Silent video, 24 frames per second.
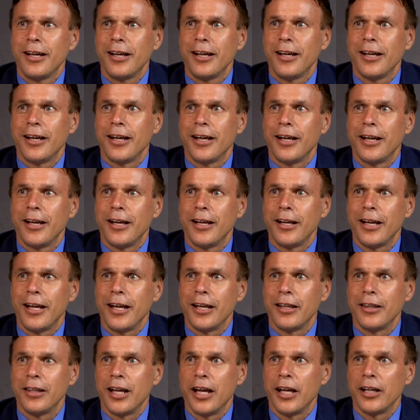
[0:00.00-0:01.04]

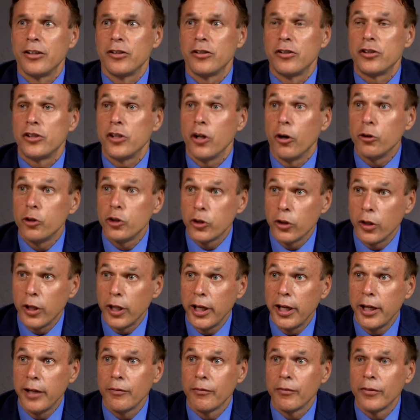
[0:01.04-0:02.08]
And then
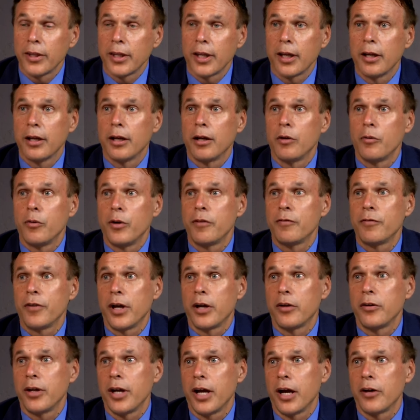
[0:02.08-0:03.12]
socially, we
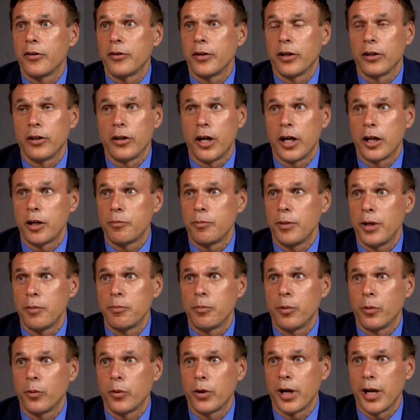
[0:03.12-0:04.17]
found out a lot of
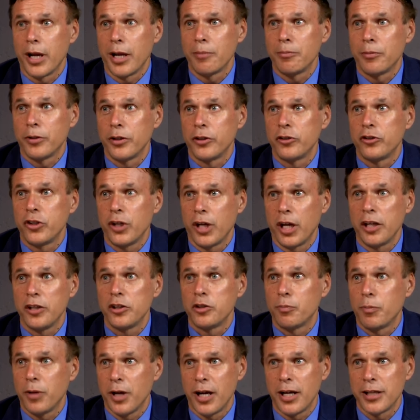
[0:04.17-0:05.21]
people were able to
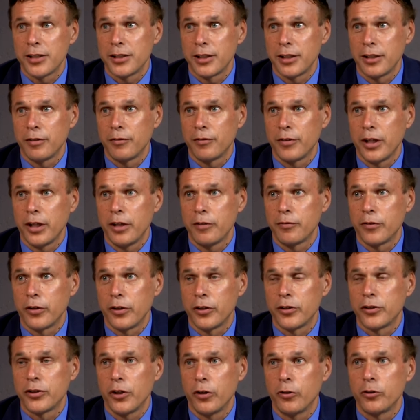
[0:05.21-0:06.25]
change positively for
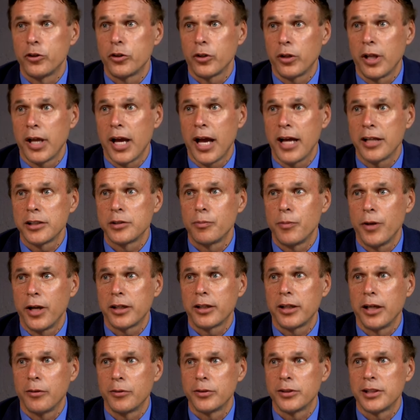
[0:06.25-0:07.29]
the social
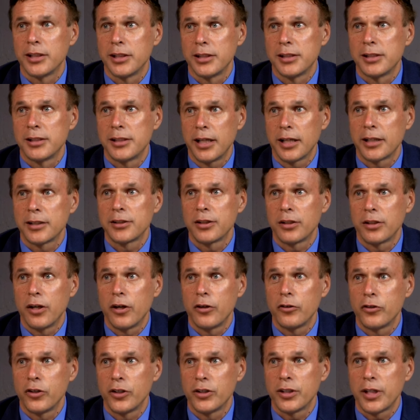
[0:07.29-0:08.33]
aspect. That was the 6th
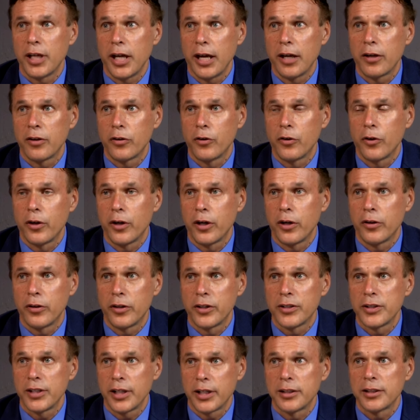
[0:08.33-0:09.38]
largest category, or
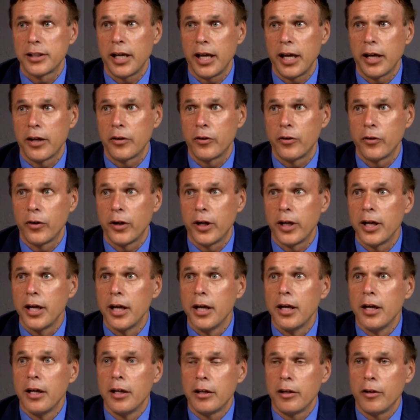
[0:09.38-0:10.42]
the 6th category
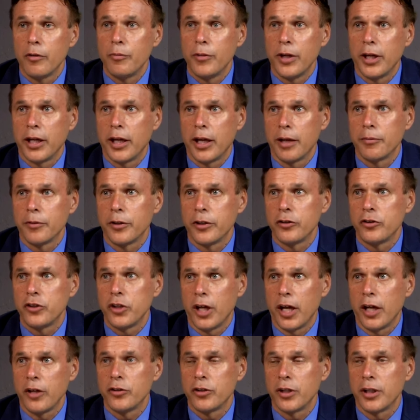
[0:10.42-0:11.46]
of being able to
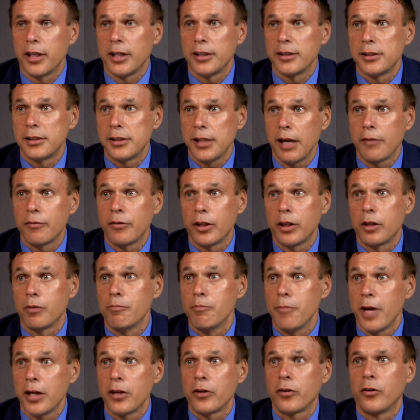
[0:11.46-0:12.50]
change. And then 7th,
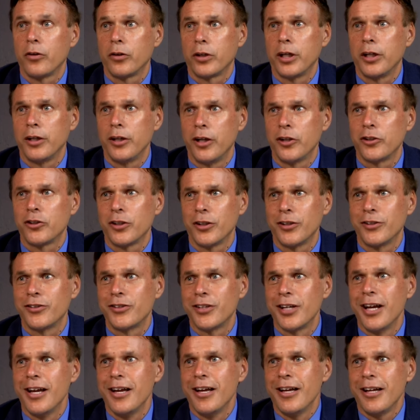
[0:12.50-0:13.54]
medical
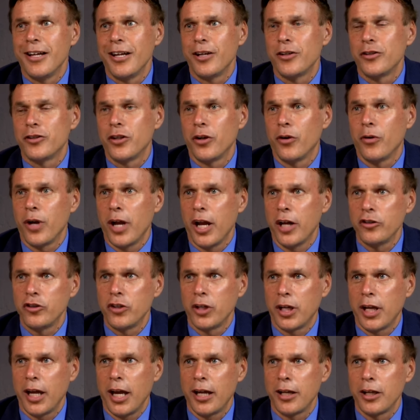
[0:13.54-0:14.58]
conditions. And so
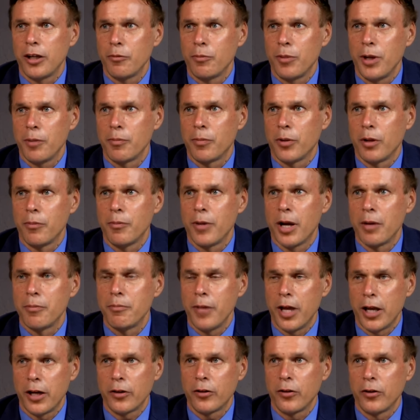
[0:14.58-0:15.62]
educating people about
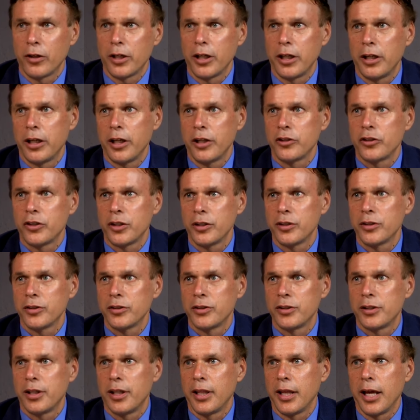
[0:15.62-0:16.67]
medical
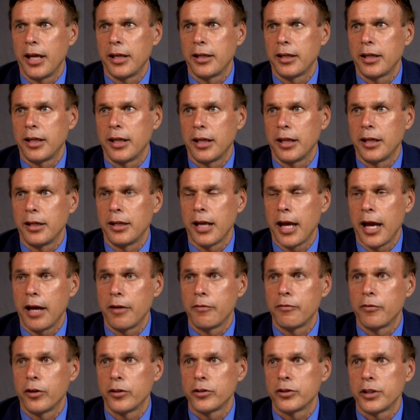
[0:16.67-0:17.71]
conditions that can
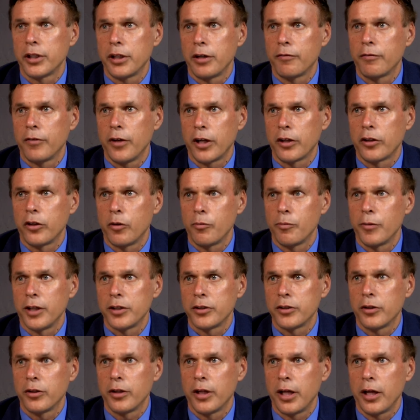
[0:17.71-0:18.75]
adversely affect their
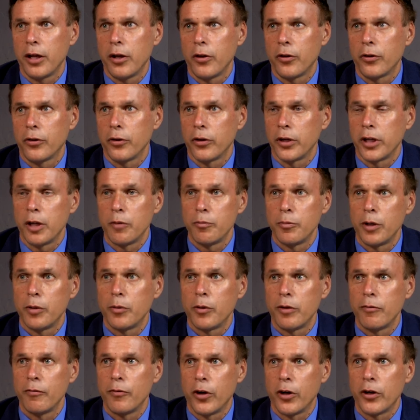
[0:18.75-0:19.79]
mental health or can be
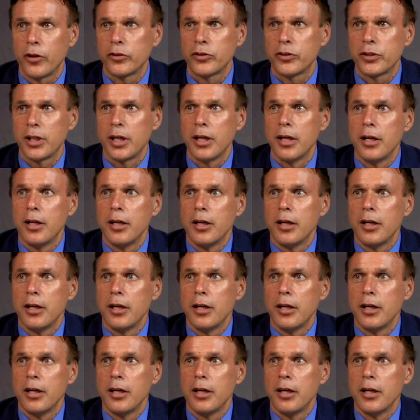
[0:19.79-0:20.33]
reversed.